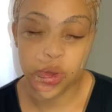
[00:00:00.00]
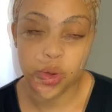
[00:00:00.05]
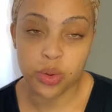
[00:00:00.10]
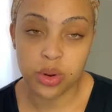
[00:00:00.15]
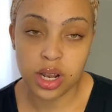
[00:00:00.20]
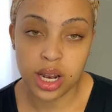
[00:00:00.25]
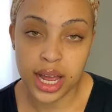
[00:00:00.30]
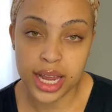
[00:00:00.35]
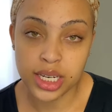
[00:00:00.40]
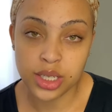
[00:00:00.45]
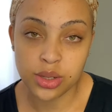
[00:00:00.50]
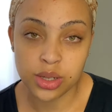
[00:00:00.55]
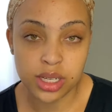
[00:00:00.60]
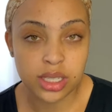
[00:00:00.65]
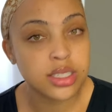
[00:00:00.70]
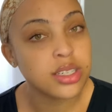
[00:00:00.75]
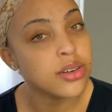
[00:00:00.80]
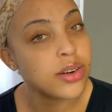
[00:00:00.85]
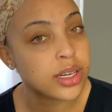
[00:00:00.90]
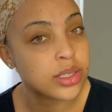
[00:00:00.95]
You'd like to
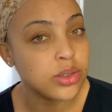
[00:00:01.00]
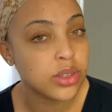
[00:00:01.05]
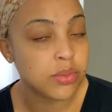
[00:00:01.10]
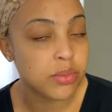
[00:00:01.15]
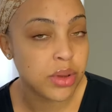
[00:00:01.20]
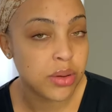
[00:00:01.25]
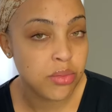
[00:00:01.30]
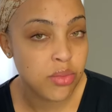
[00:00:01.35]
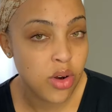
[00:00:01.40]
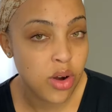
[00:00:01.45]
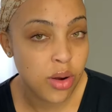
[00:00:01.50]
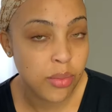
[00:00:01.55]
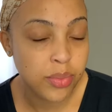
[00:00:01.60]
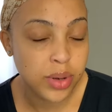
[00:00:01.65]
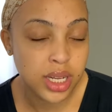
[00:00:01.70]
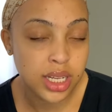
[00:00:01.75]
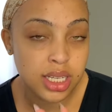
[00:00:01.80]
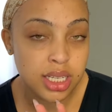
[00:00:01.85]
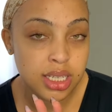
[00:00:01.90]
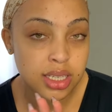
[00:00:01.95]
interact with me more,
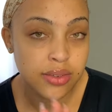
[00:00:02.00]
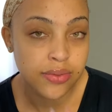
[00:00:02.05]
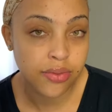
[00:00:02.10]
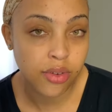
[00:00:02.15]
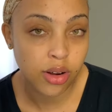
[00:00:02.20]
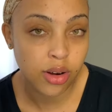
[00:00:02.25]
please